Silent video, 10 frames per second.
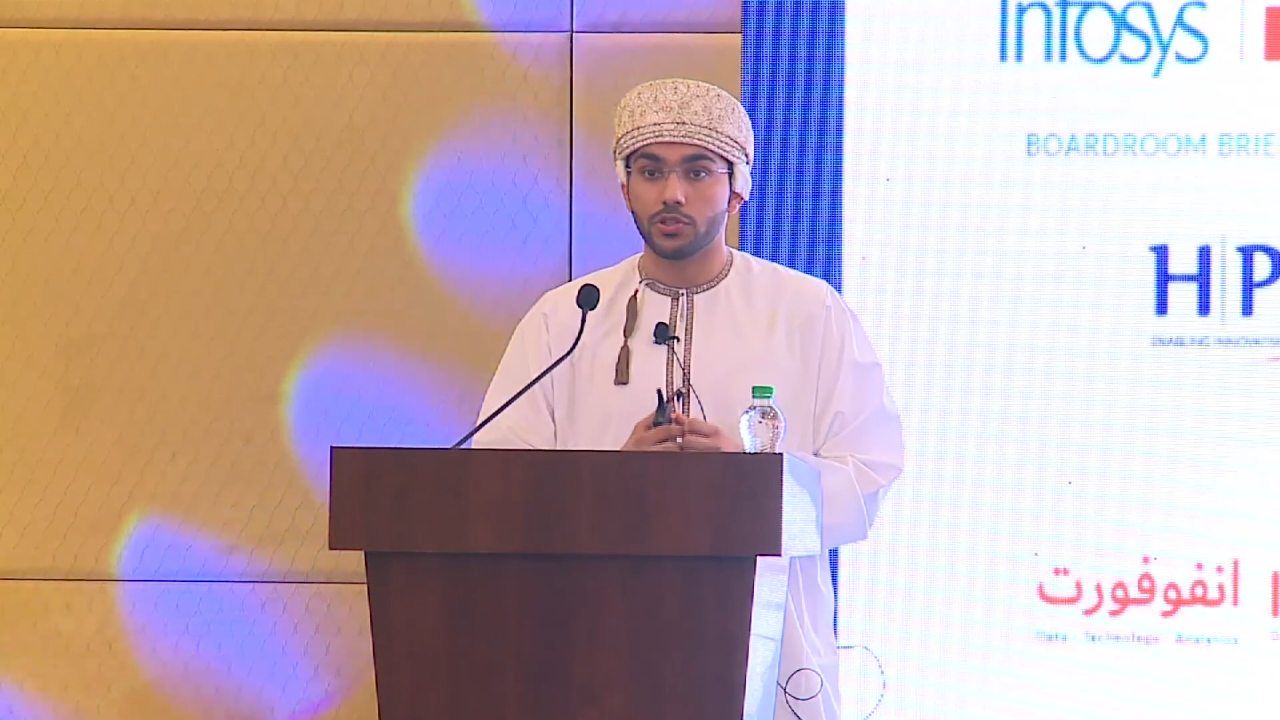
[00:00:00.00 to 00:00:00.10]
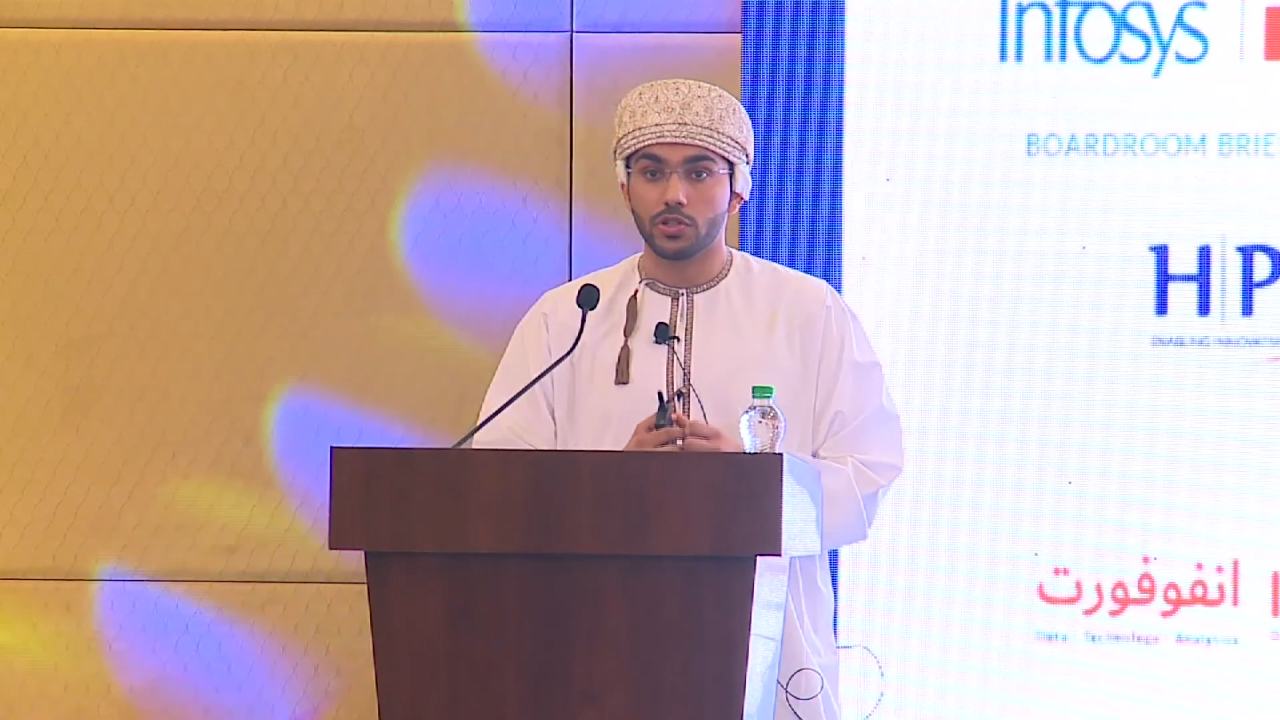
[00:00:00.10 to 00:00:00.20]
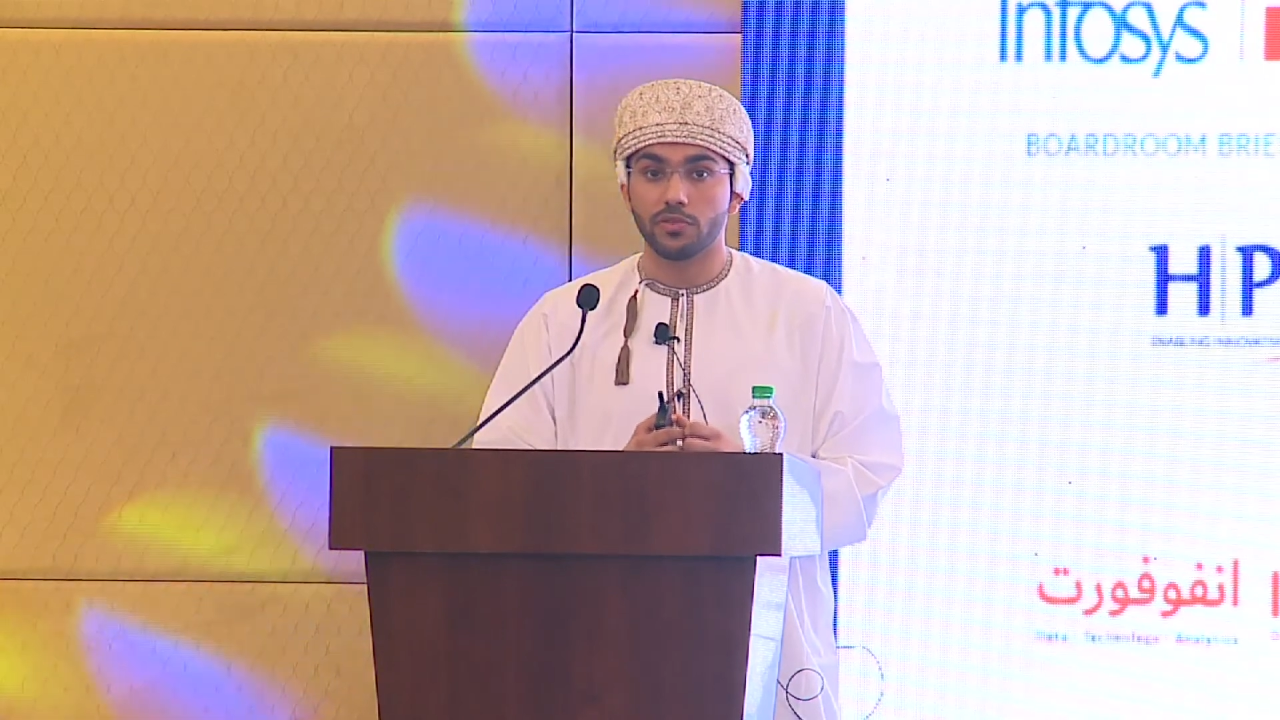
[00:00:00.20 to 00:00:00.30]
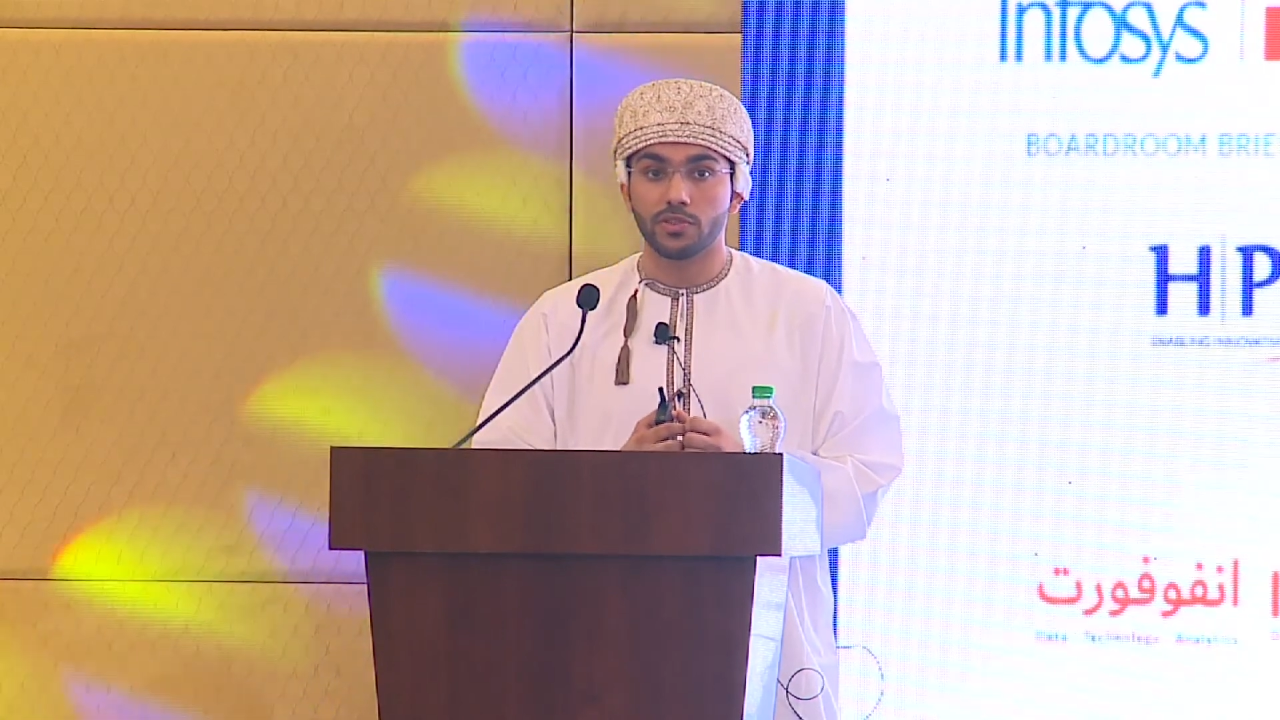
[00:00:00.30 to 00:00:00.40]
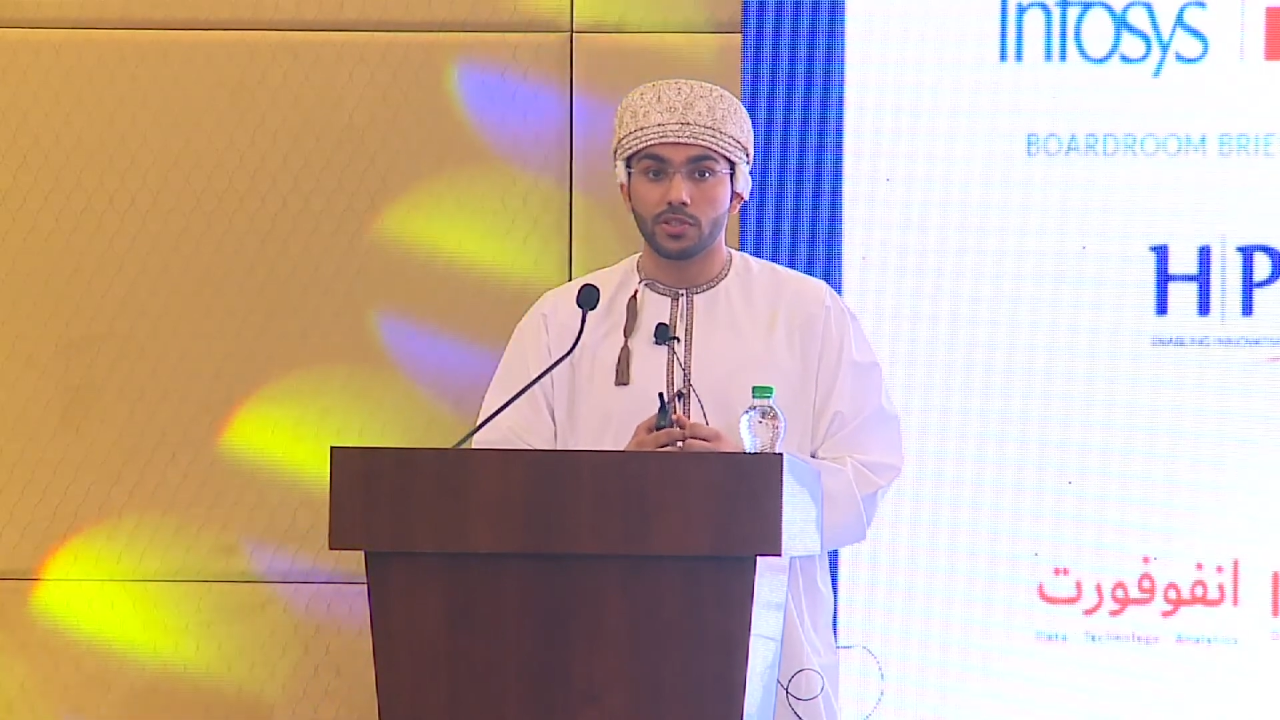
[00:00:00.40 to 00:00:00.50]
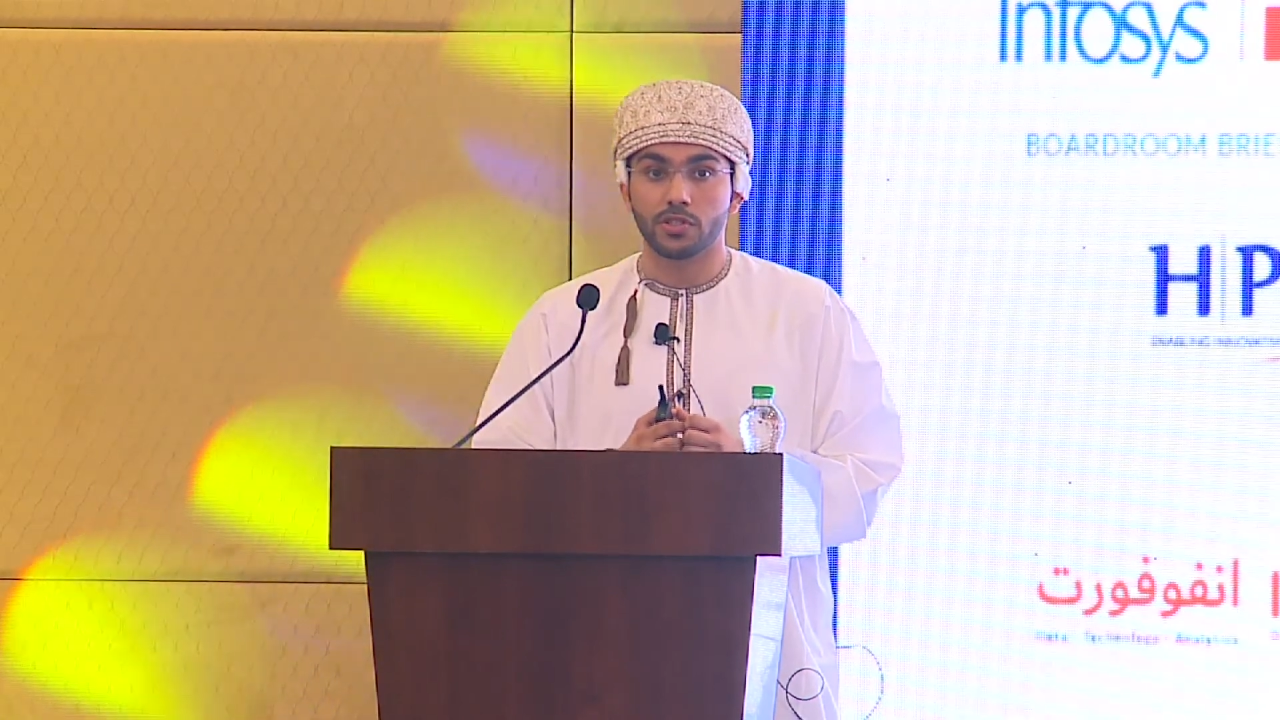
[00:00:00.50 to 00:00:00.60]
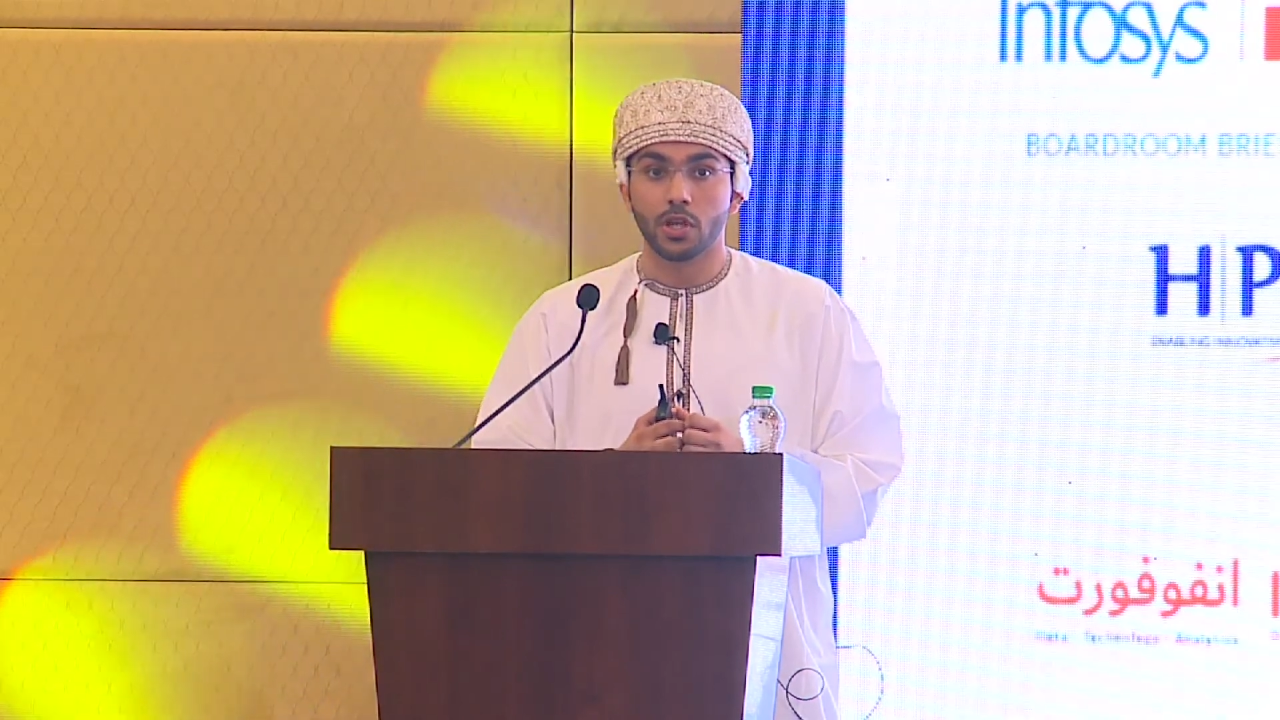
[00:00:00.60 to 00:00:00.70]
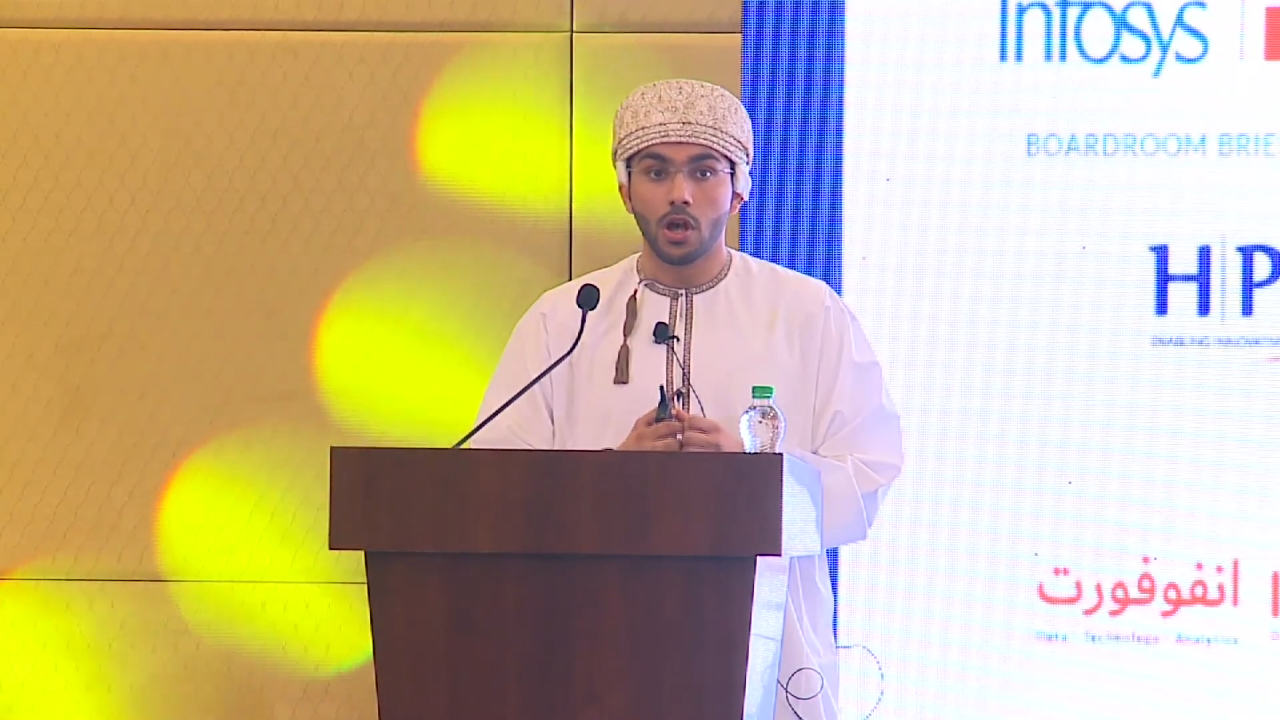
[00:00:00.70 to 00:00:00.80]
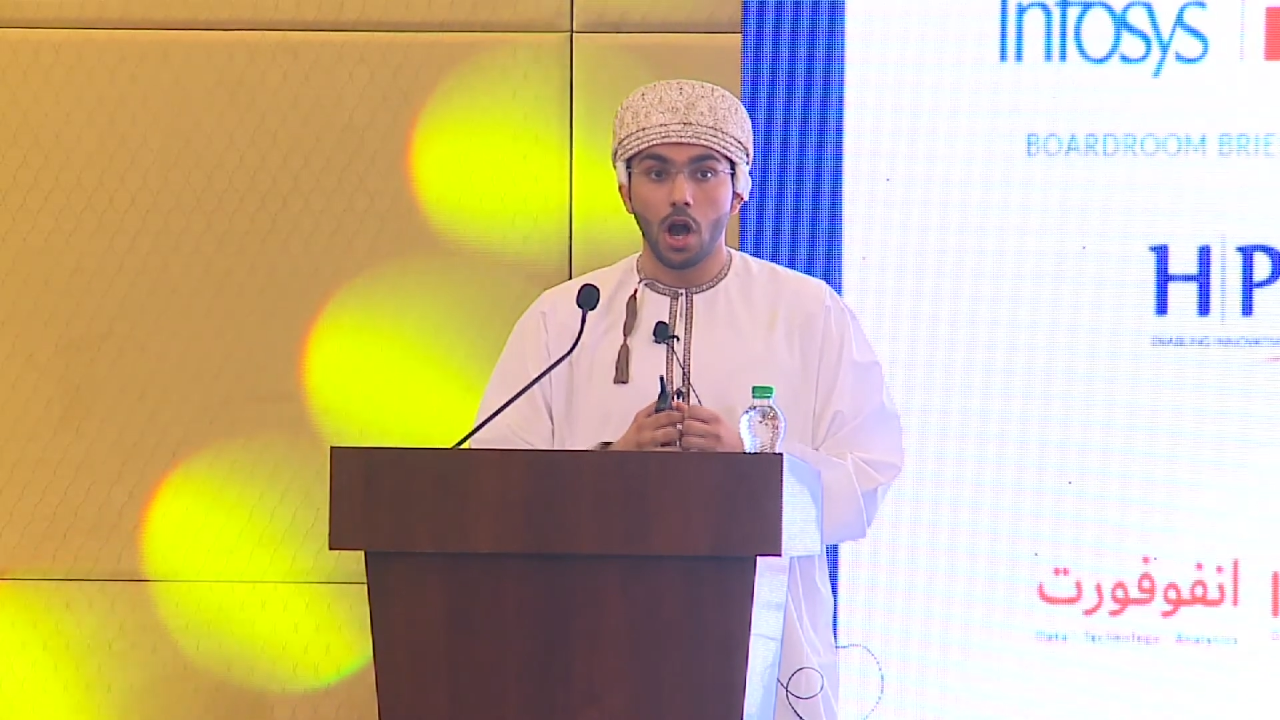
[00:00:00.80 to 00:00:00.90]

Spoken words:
services